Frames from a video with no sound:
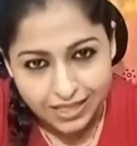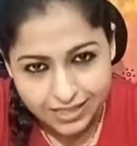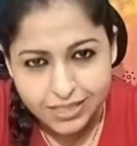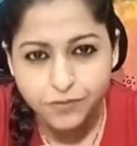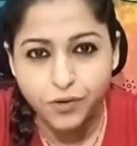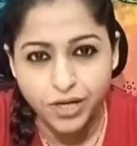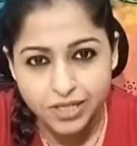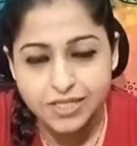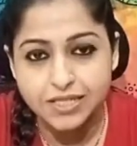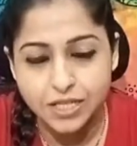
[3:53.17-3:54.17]
sit for at
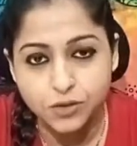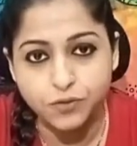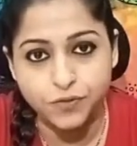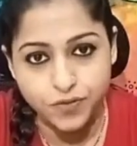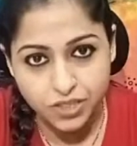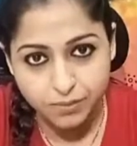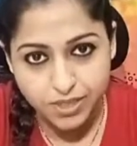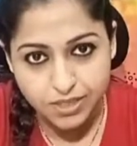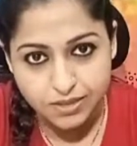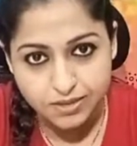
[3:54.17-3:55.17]
least 10 to 15
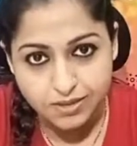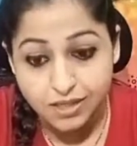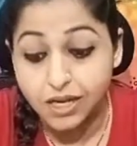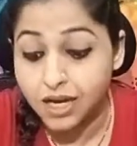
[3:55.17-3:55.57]
minutes.